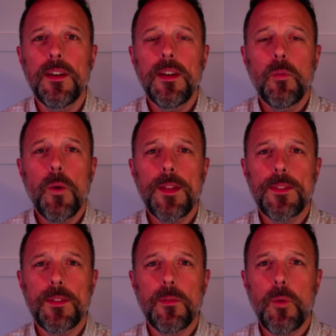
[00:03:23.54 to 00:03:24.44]

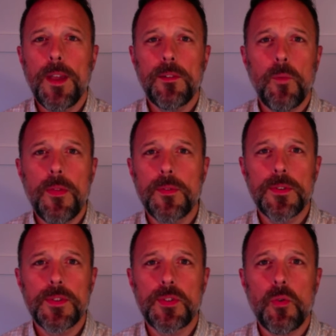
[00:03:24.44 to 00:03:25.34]
wait and weather the
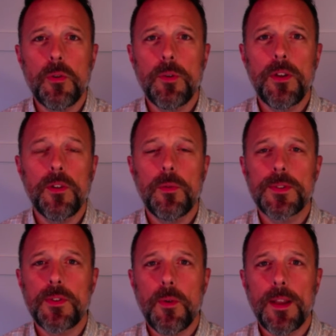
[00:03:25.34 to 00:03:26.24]
storm. We don't know
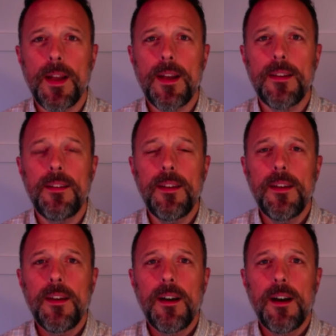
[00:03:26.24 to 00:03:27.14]
what's going on.
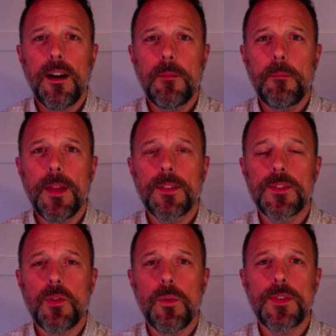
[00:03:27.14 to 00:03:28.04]
And
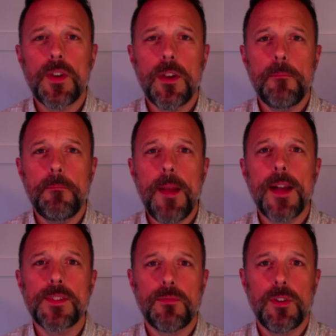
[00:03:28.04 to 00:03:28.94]
so we saw a
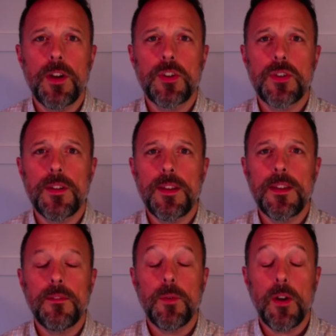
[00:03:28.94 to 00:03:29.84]
massive reduction
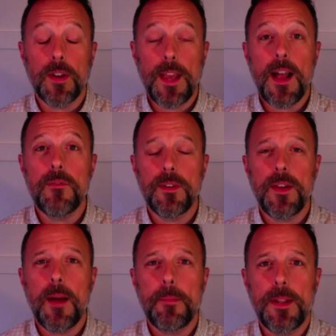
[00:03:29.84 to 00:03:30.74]
in, we already have an
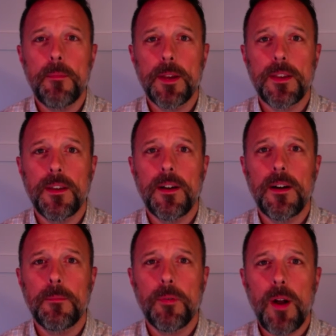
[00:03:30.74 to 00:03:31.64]
epidemic
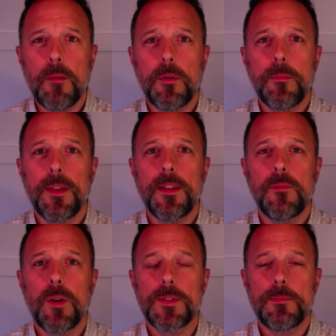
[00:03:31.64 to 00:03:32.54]
problem in
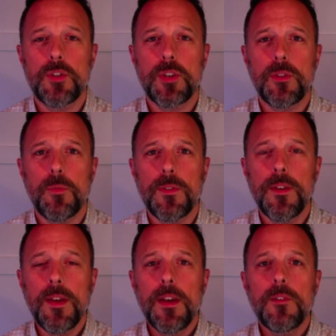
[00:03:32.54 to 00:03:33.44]
West Michigan with
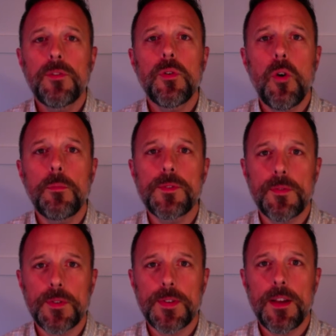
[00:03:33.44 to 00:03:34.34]
few homes
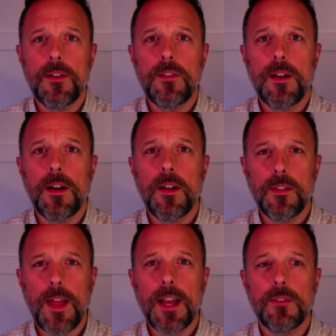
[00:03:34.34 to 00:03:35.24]
for sale, a
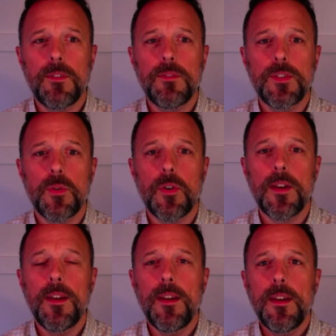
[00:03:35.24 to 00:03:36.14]
lack of
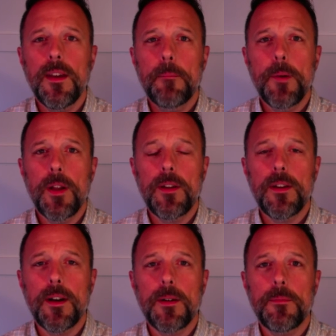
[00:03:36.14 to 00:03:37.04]
inventory. But
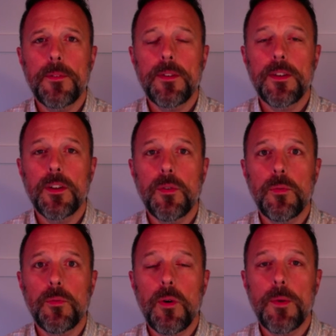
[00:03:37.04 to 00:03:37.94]

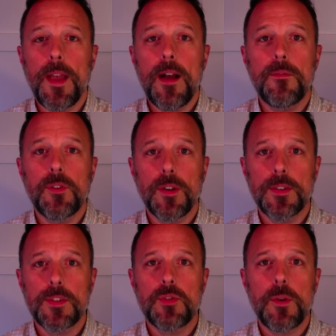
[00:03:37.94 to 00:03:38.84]
what we have during a
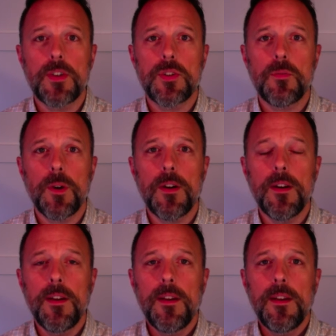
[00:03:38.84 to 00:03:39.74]
situation
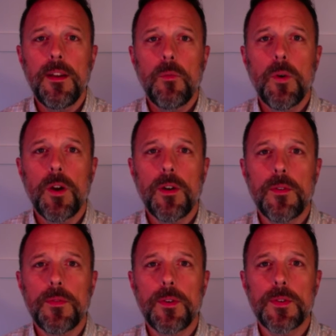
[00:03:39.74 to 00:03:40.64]
where
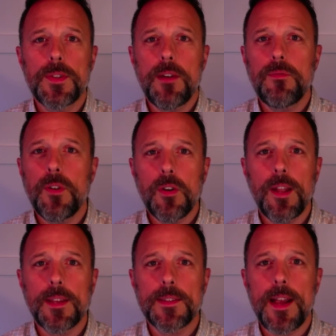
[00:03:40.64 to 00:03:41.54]
there's that fear and
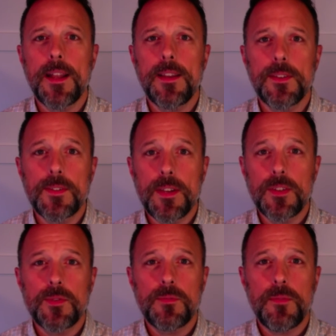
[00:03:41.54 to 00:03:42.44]
anxiety
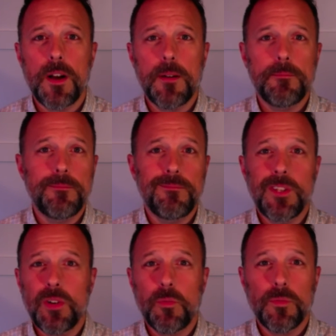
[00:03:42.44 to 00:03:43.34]
is
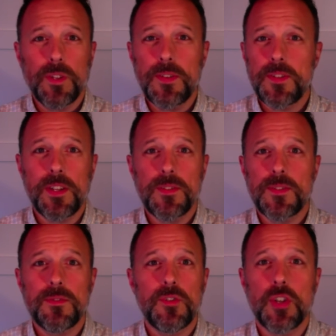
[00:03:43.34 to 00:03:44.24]

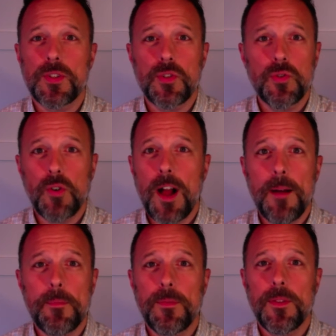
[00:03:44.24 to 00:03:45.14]
listings just
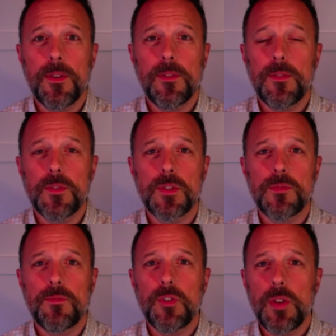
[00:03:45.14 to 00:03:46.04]
drop. There's
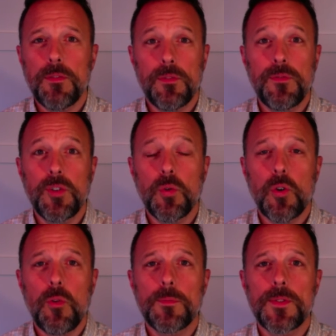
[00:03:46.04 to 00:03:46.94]
just even fewer
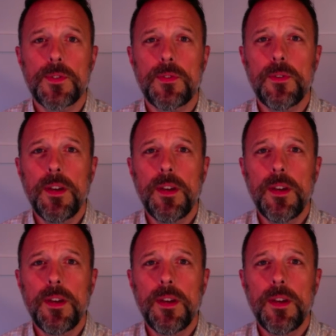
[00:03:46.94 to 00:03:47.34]
homes to